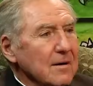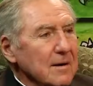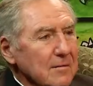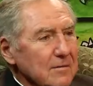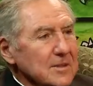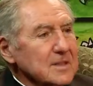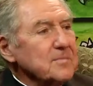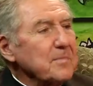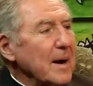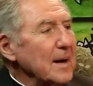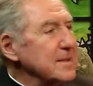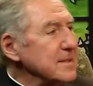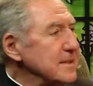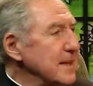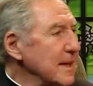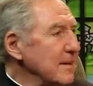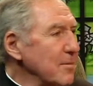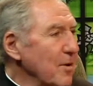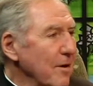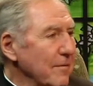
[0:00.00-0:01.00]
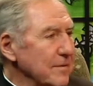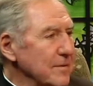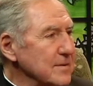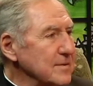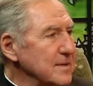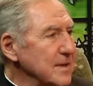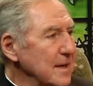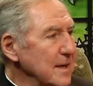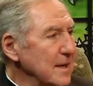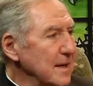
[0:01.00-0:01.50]
response team
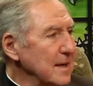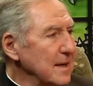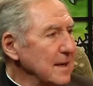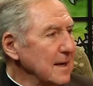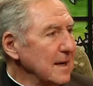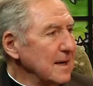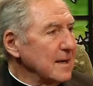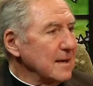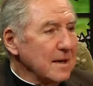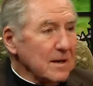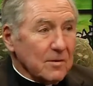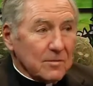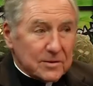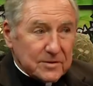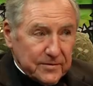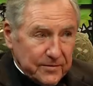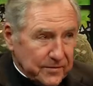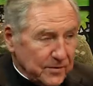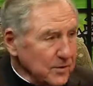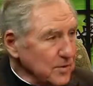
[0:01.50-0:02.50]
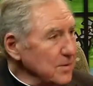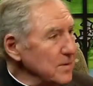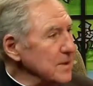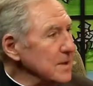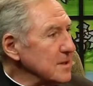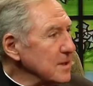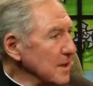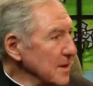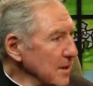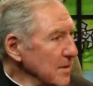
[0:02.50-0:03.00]
offers? You know, it's food,
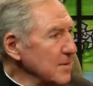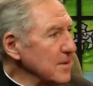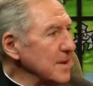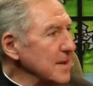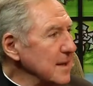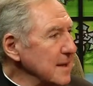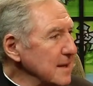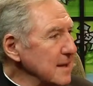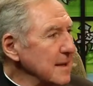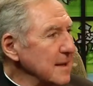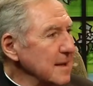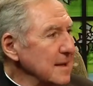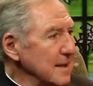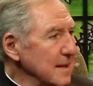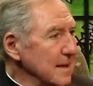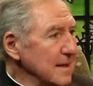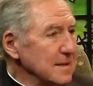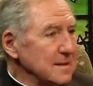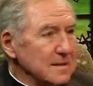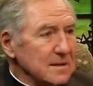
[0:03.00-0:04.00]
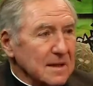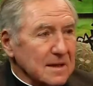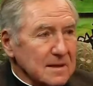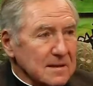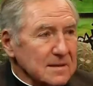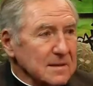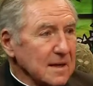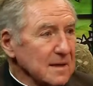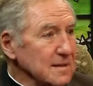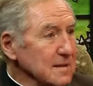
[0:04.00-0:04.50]
it's clothing, it's
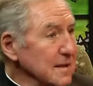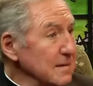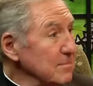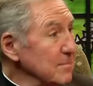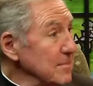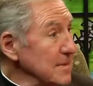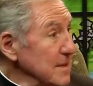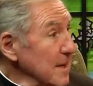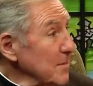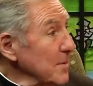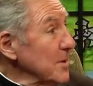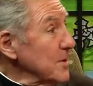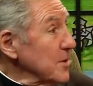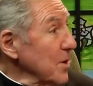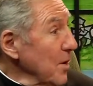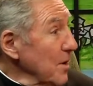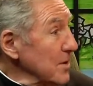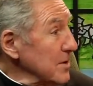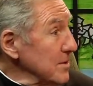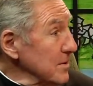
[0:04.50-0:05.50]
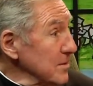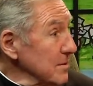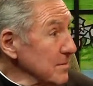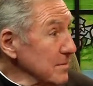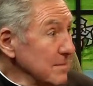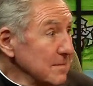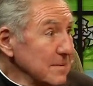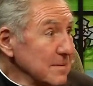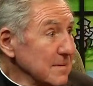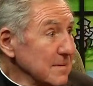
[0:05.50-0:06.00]
someone to talk to.